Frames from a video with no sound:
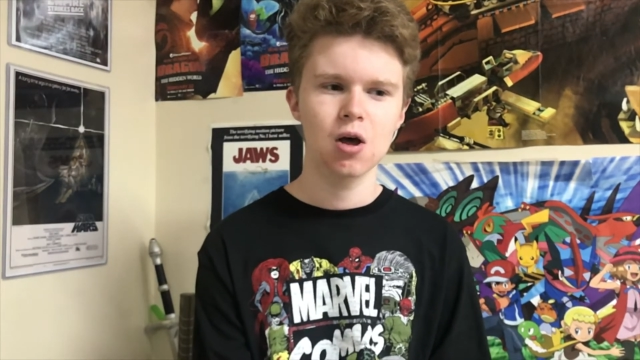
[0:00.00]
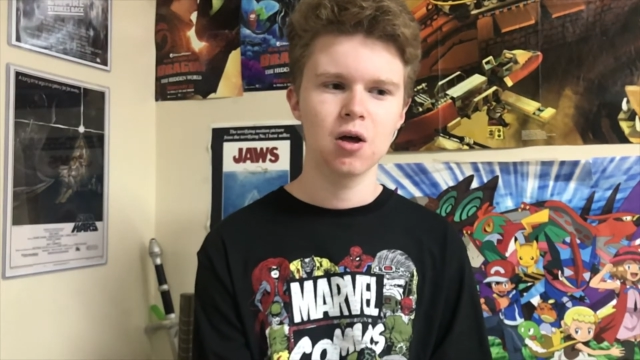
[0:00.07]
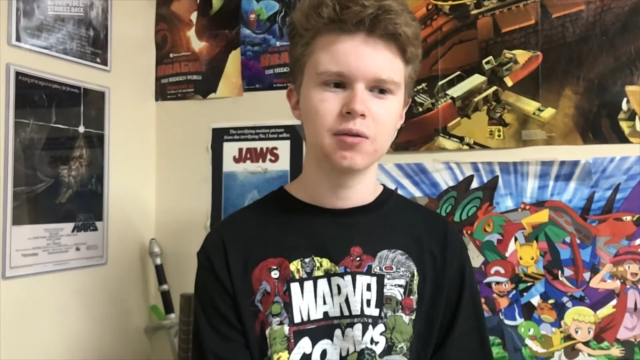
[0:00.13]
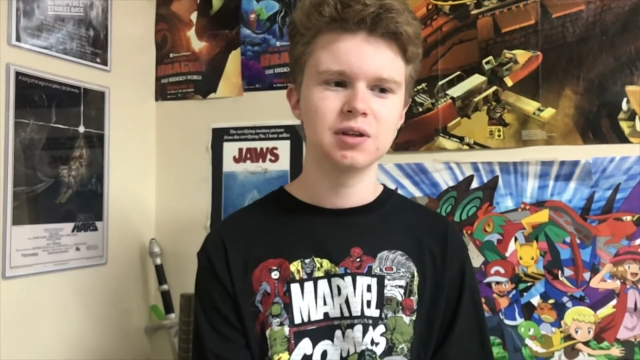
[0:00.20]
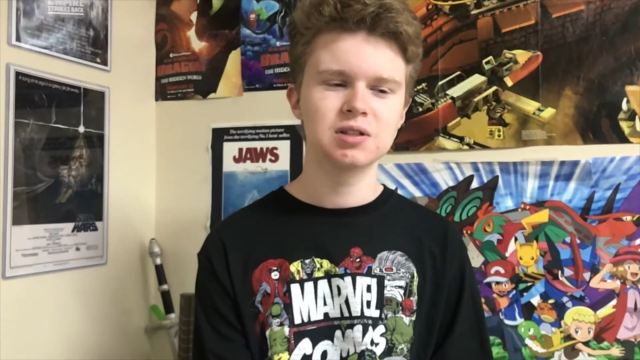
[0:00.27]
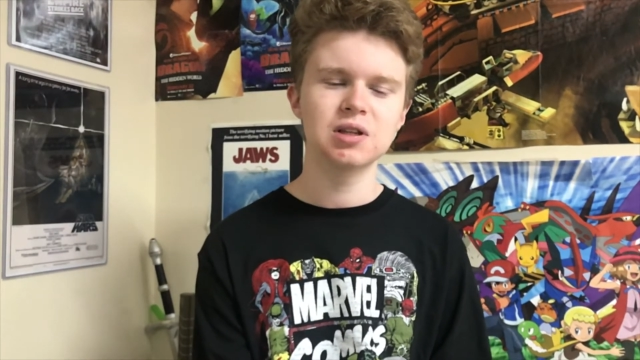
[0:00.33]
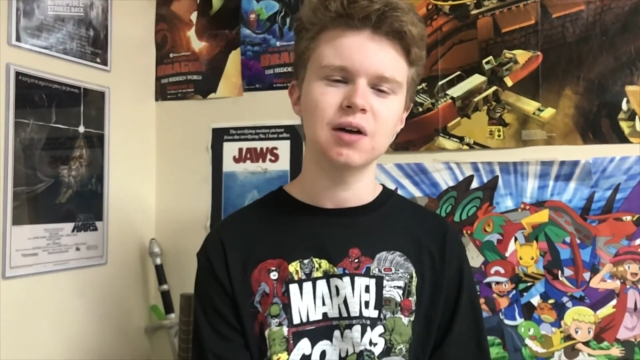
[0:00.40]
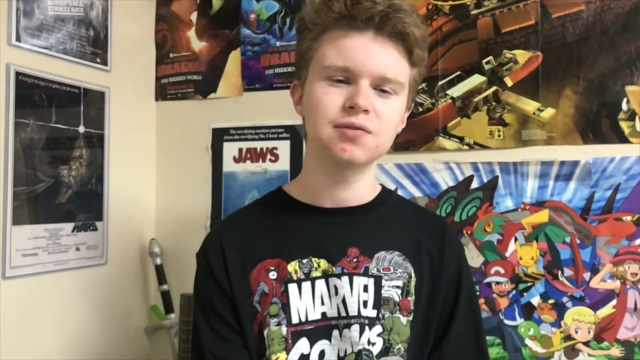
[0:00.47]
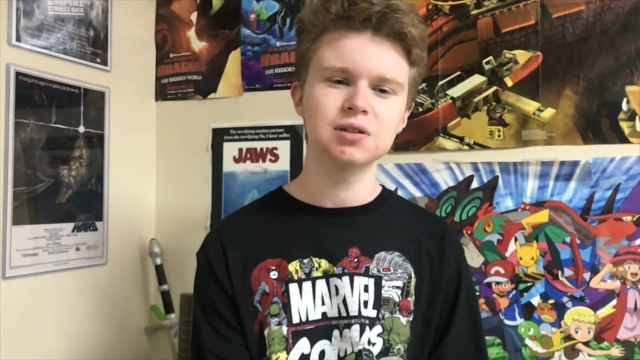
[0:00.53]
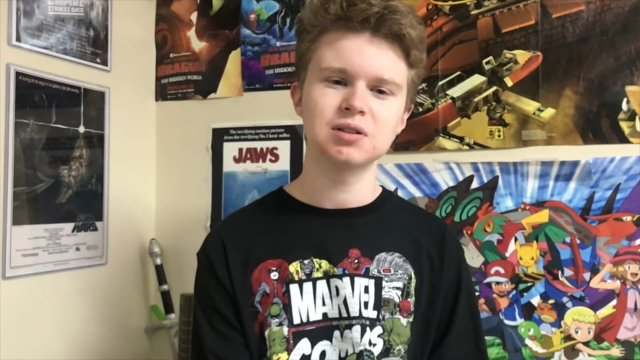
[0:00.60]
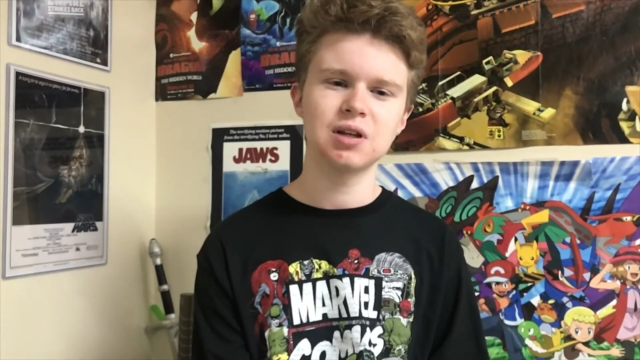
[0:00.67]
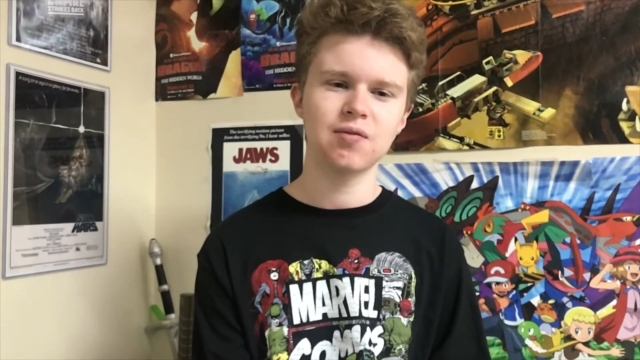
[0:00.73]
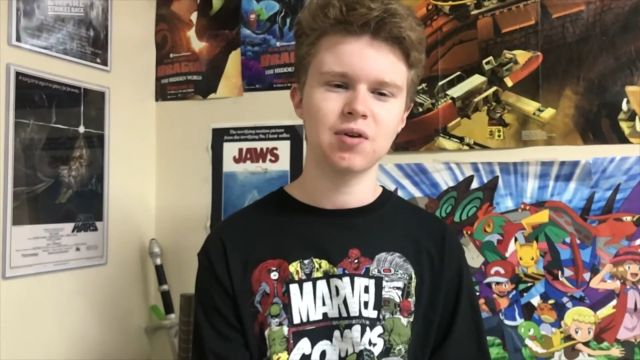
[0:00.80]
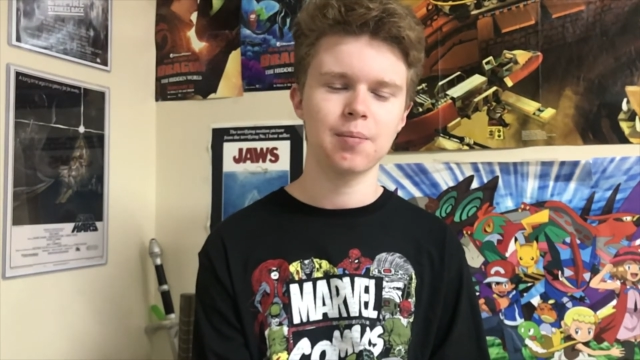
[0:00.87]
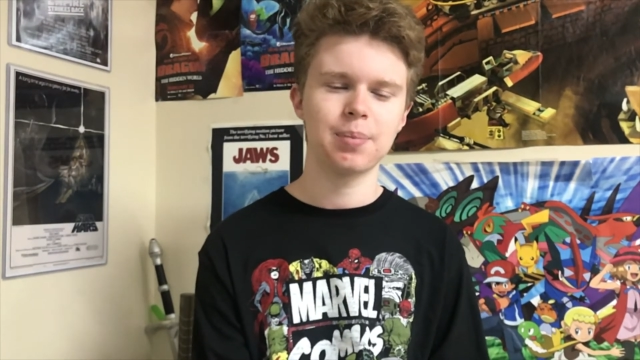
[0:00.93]
the stuff doesn't
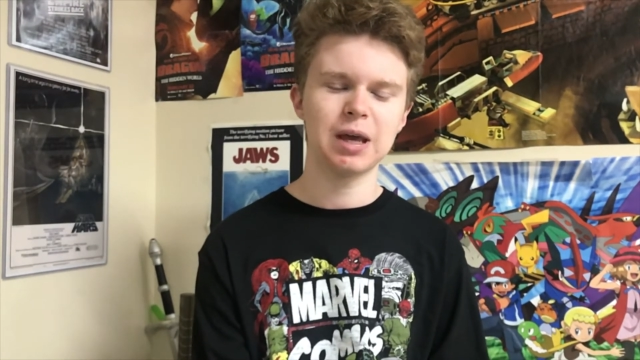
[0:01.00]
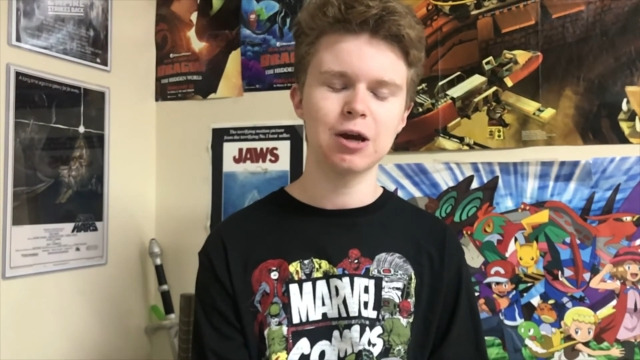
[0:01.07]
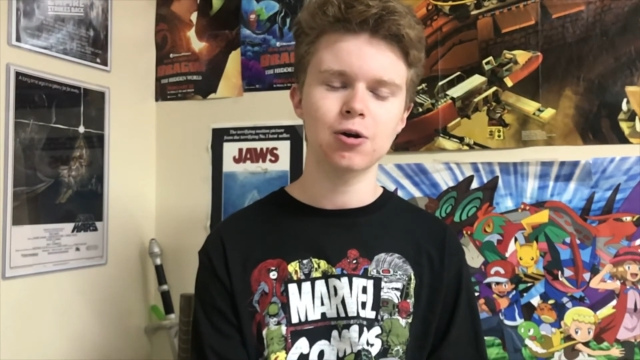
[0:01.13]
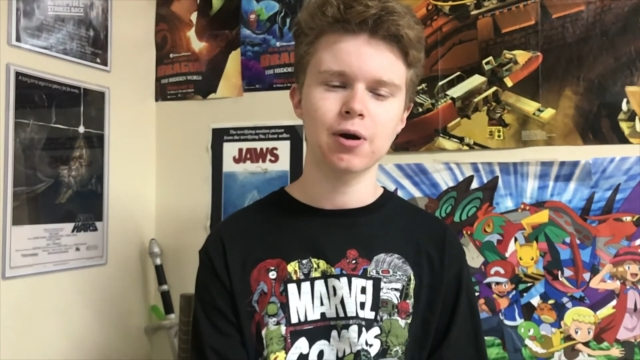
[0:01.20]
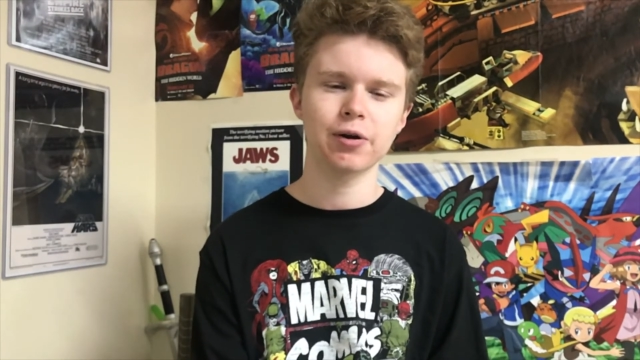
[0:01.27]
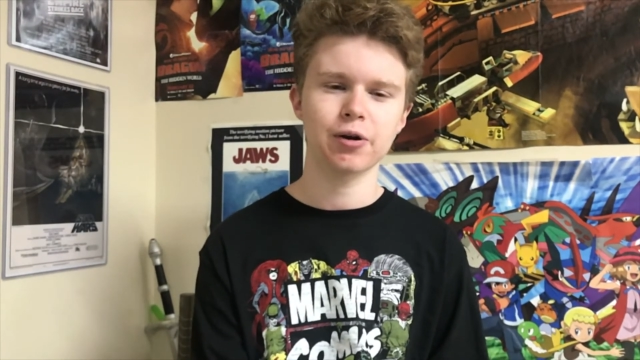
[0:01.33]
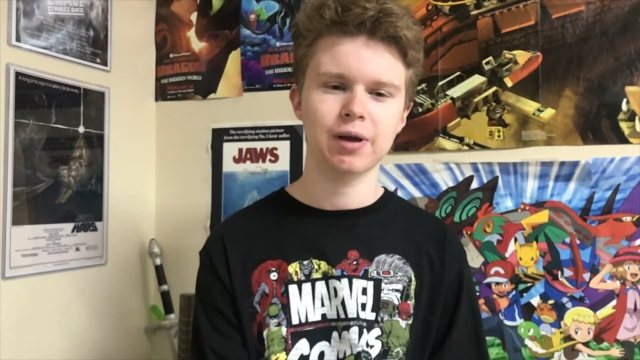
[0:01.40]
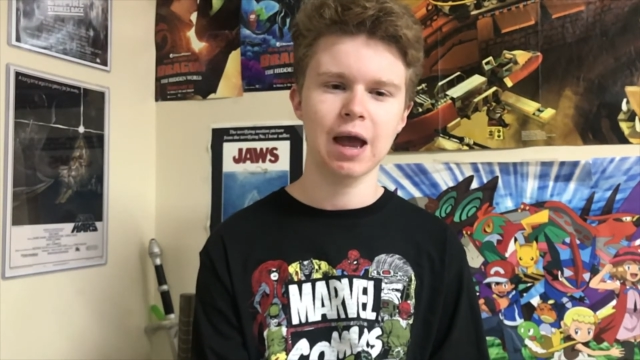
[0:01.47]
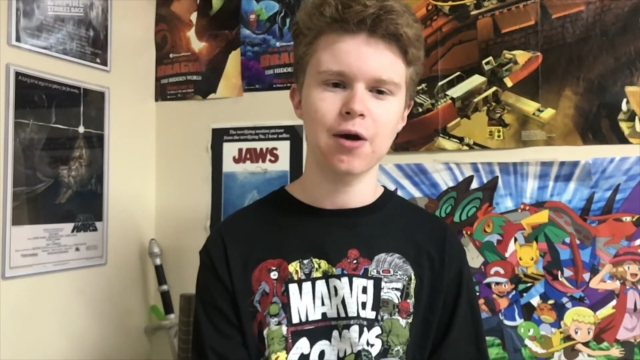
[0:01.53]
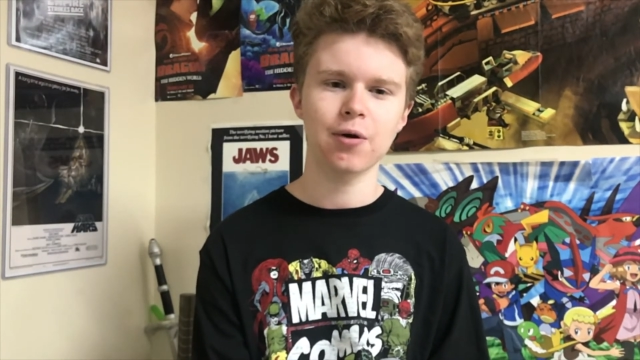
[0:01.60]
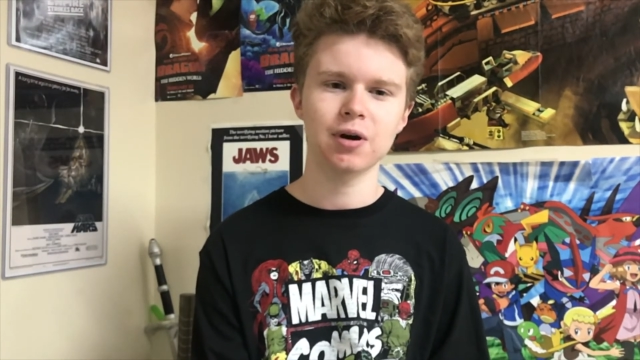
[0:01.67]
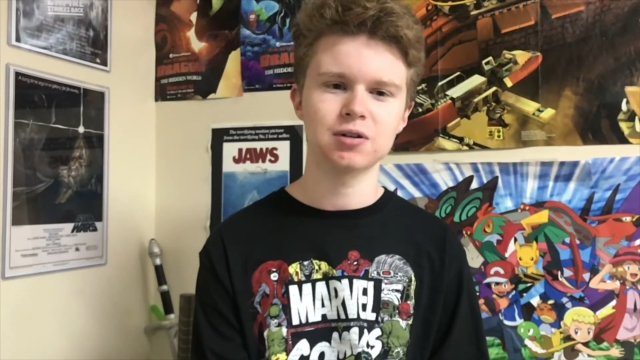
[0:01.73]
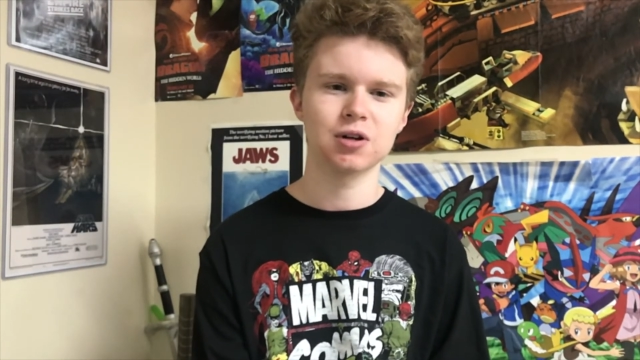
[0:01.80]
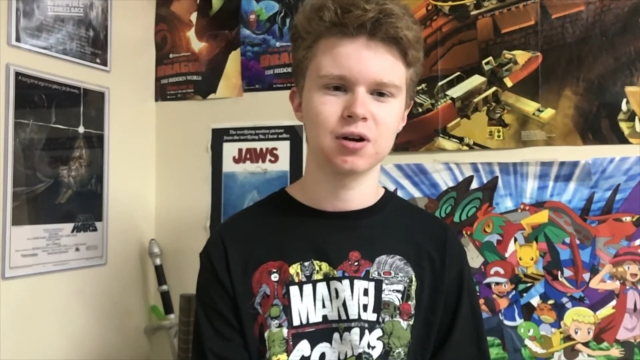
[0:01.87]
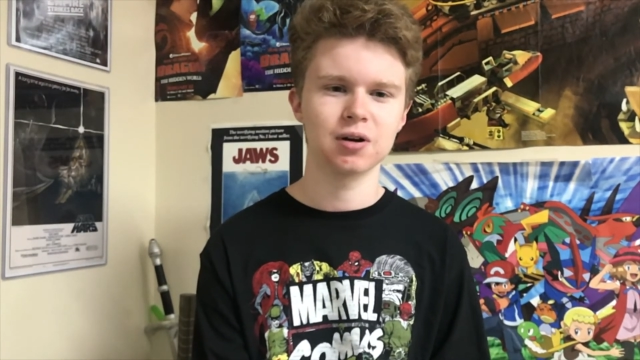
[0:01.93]
even appear on your character.